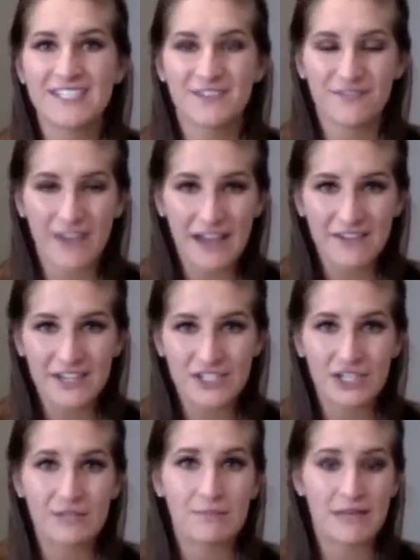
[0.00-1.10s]
to
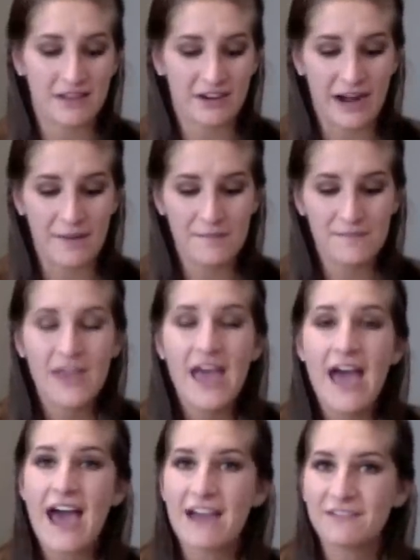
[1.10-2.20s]
500 milligram
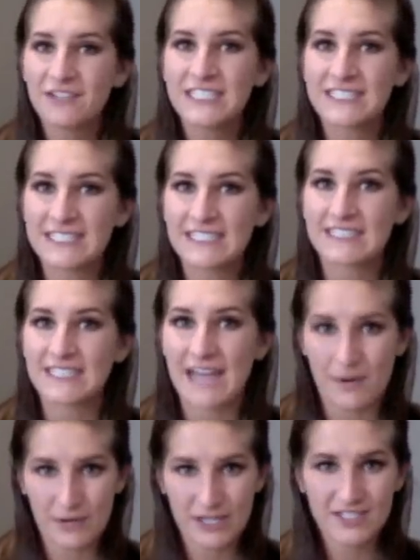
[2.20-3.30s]
every 6
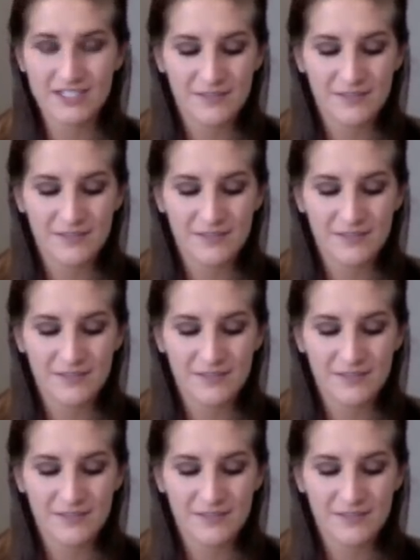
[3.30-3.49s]
hours.